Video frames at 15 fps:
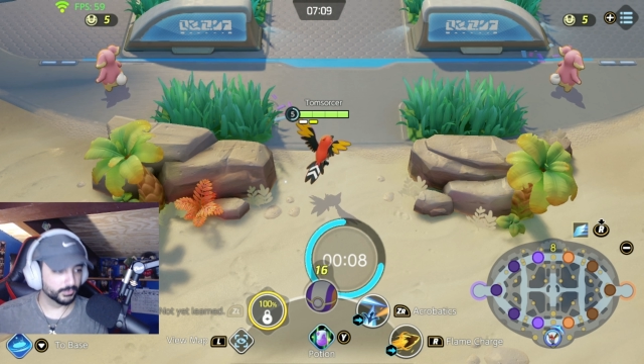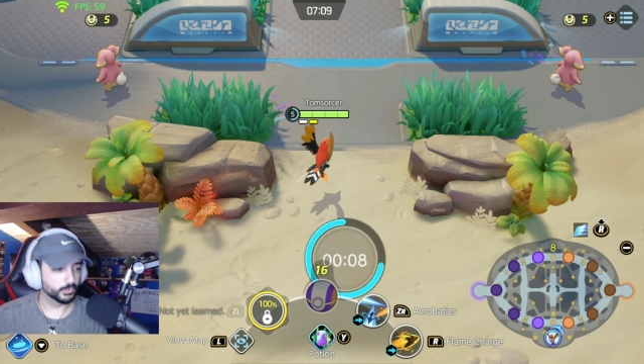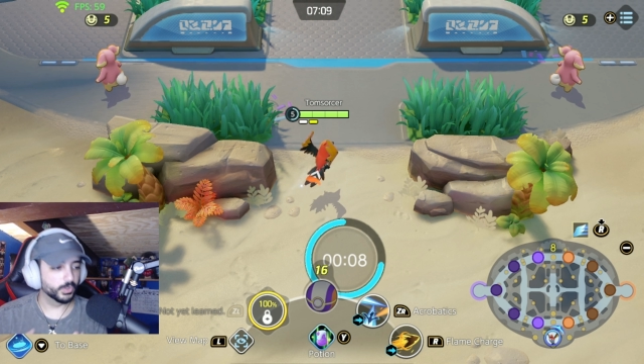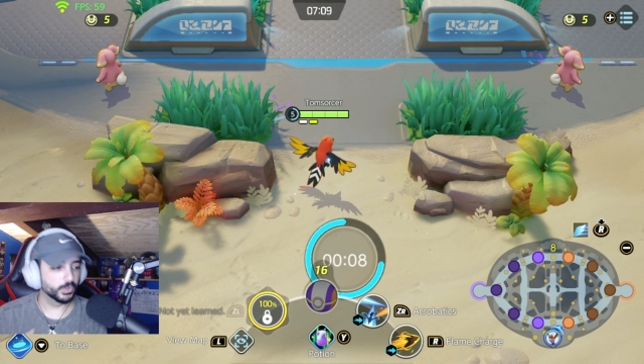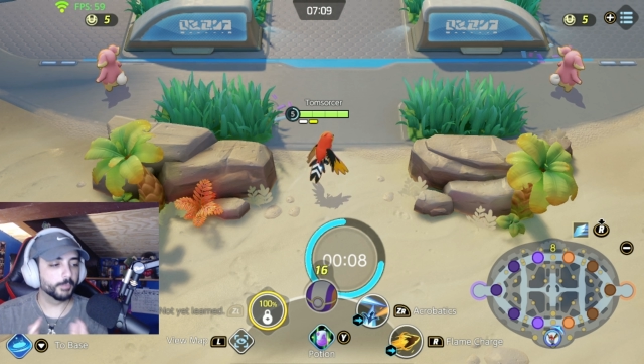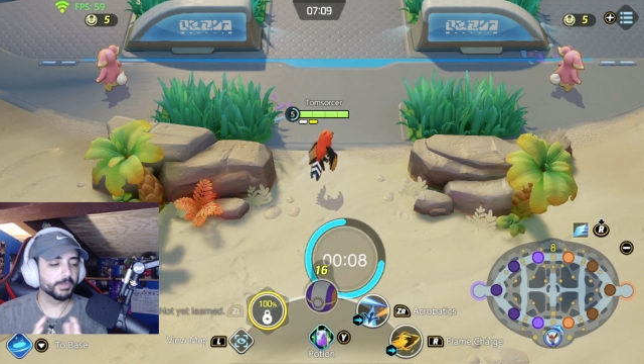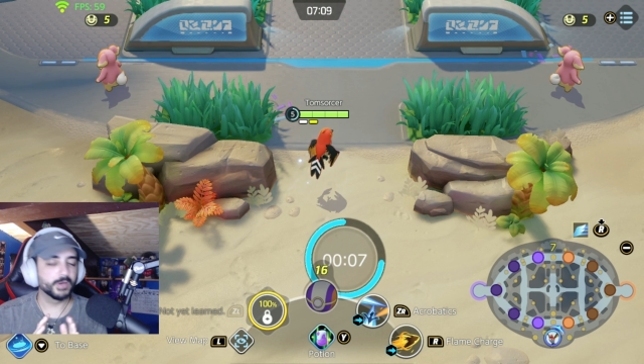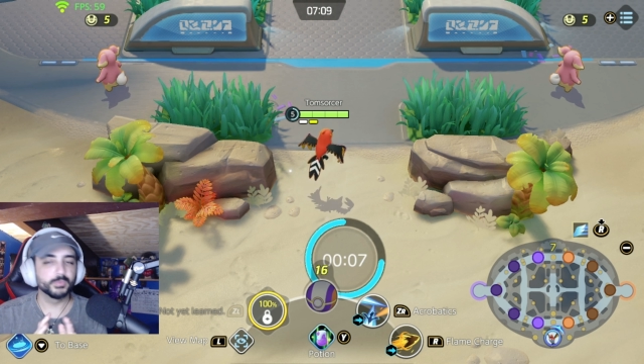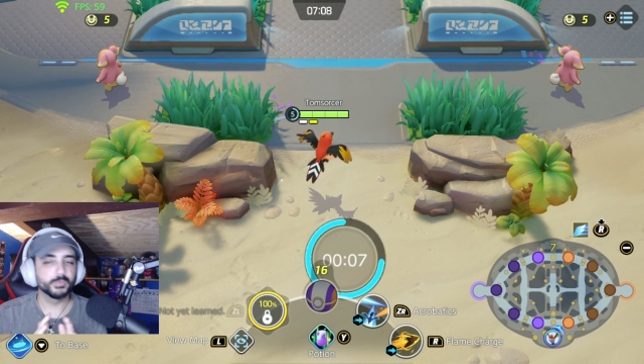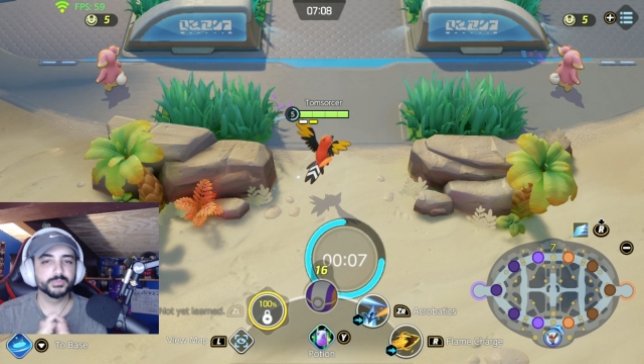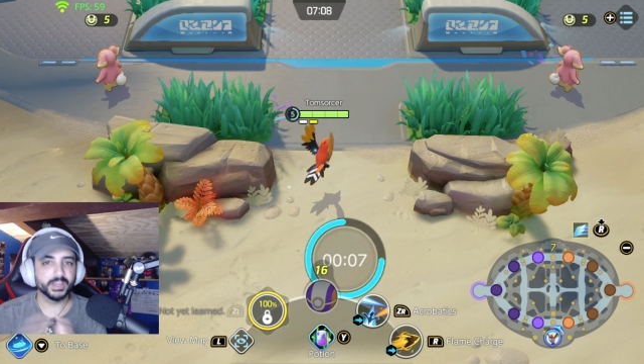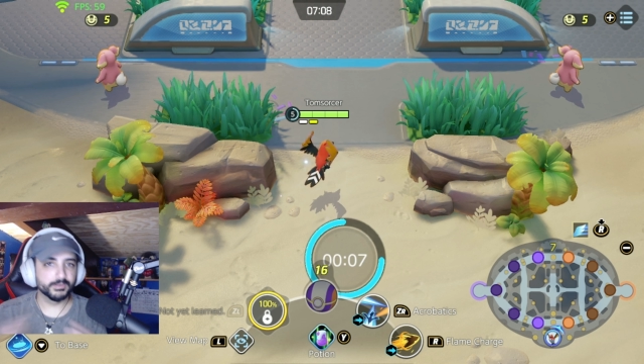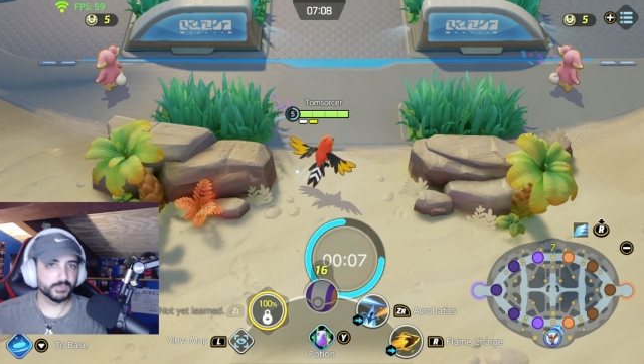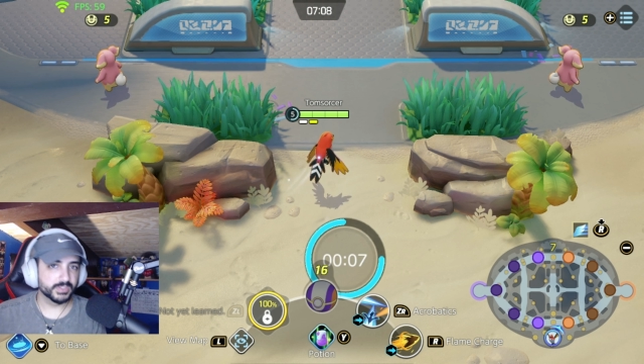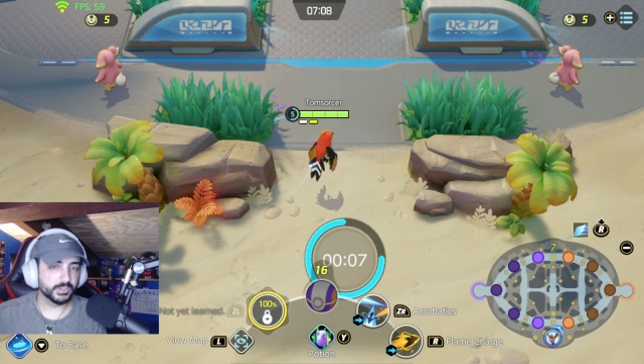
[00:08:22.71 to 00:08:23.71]
It will help out with
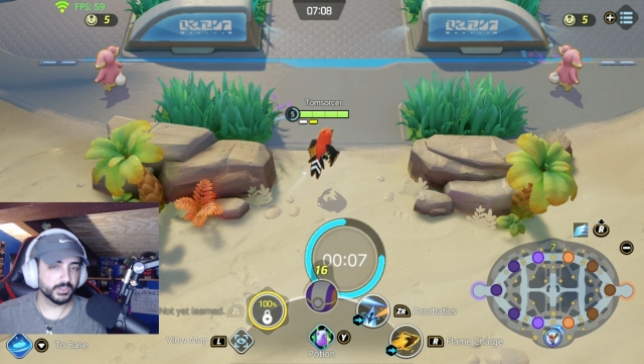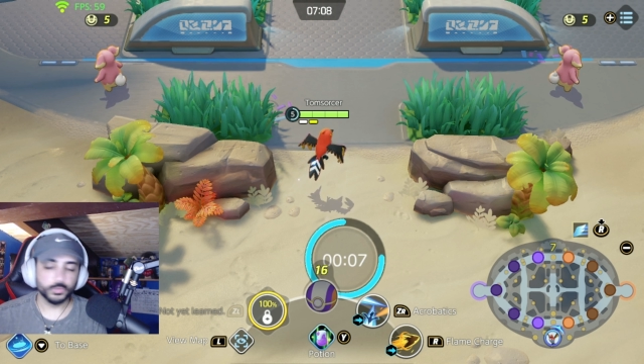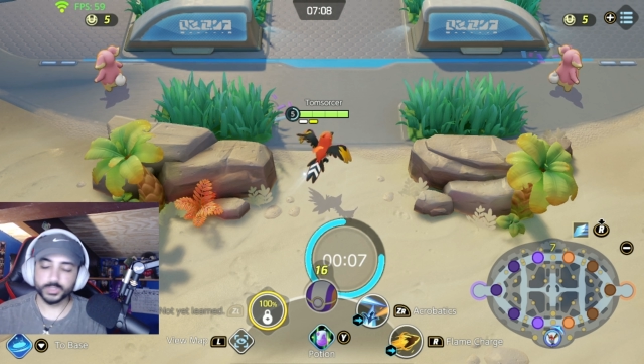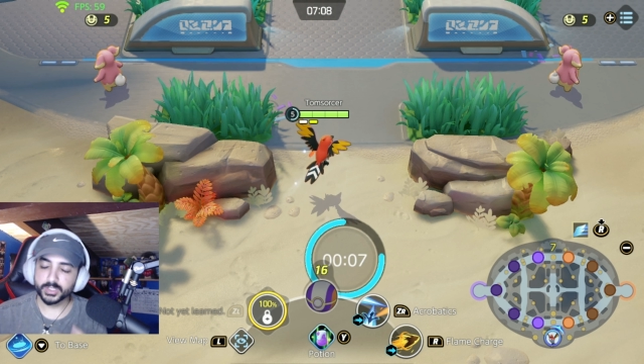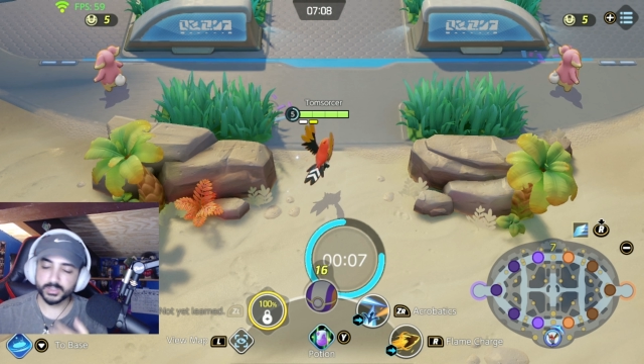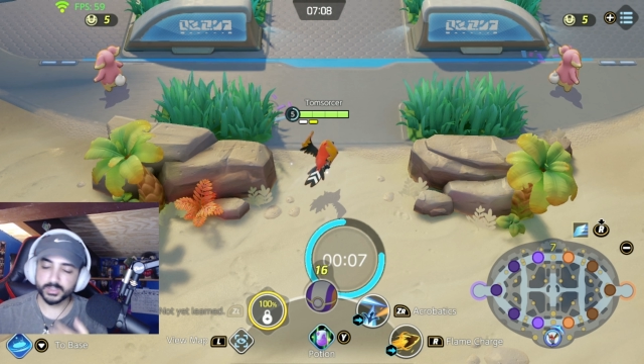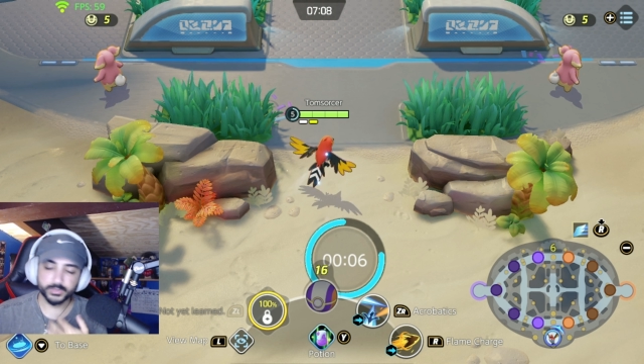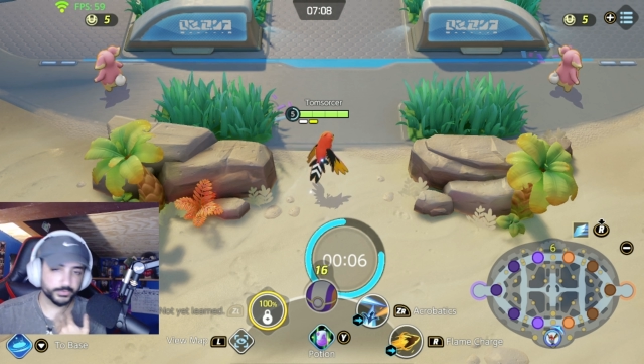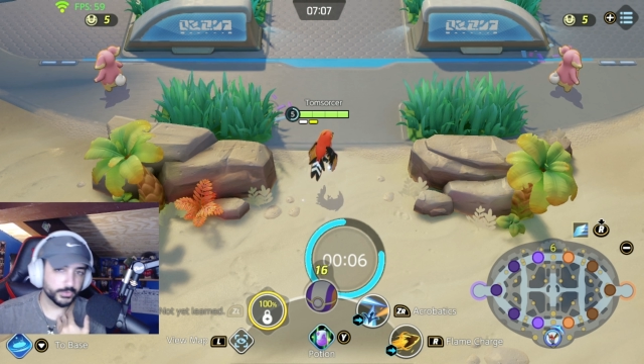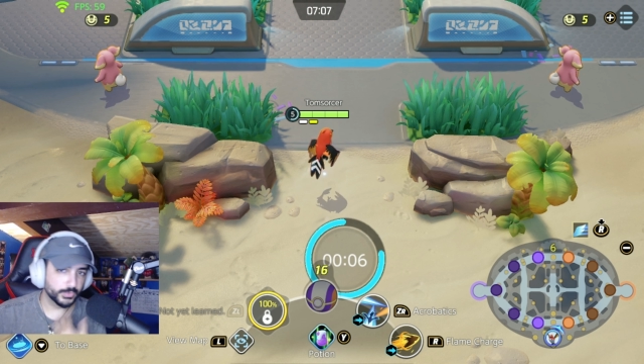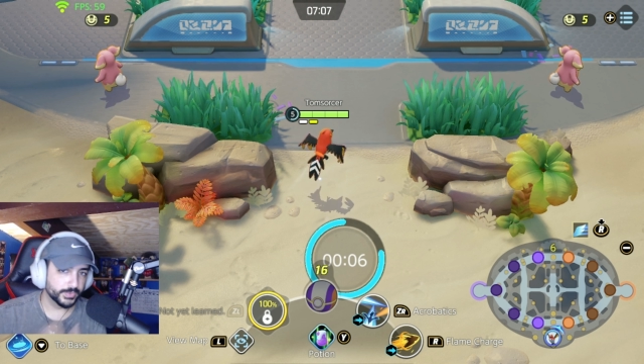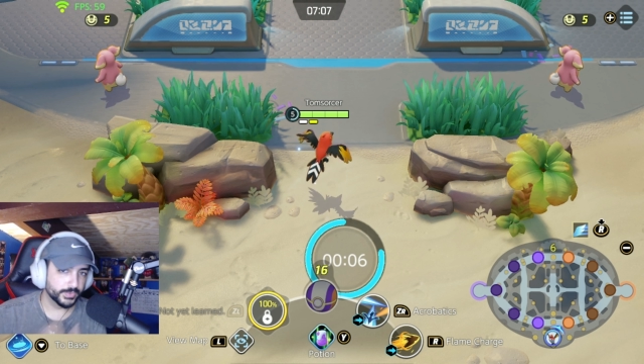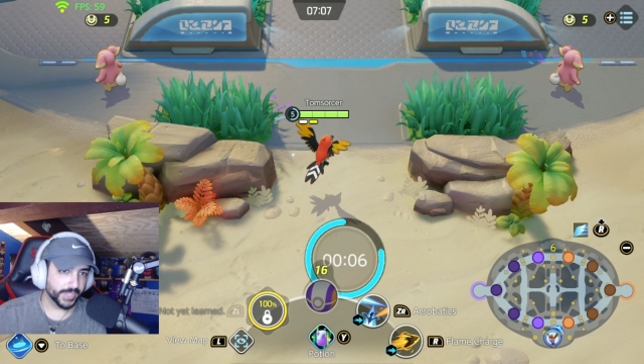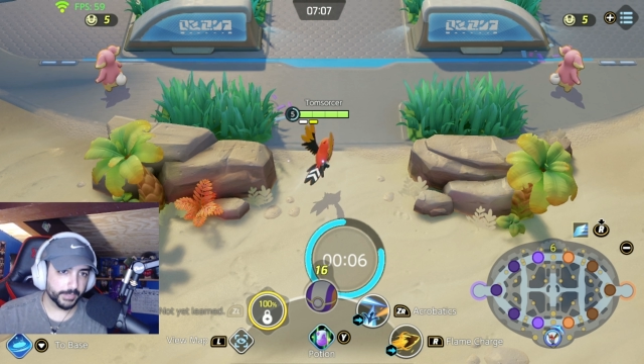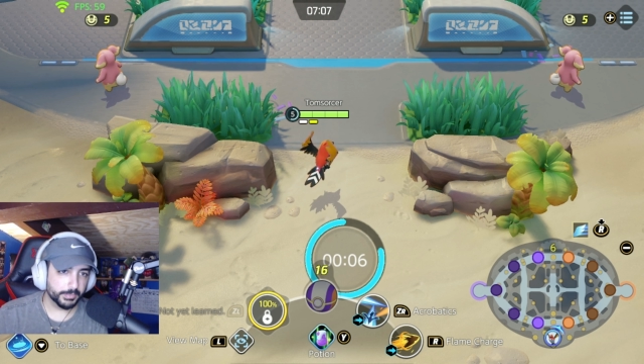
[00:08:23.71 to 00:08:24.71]
everything. You'll get closer to
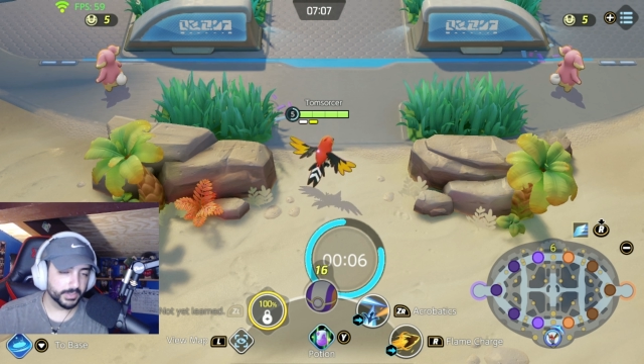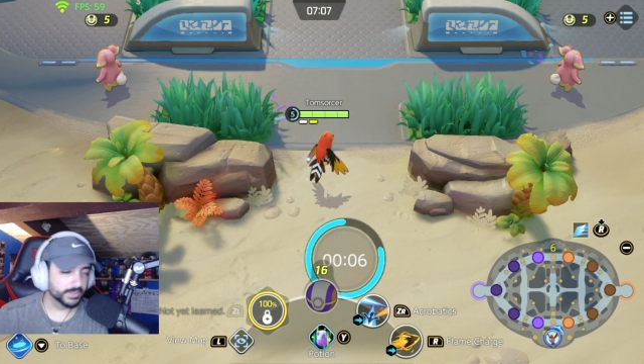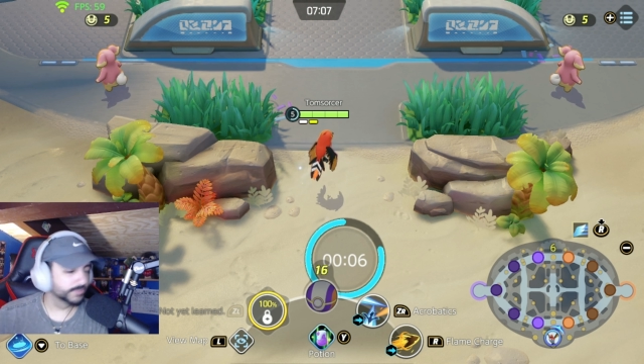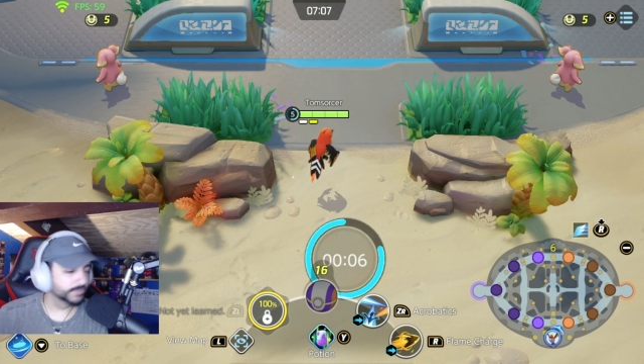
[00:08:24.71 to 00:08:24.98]
your Unite abilities.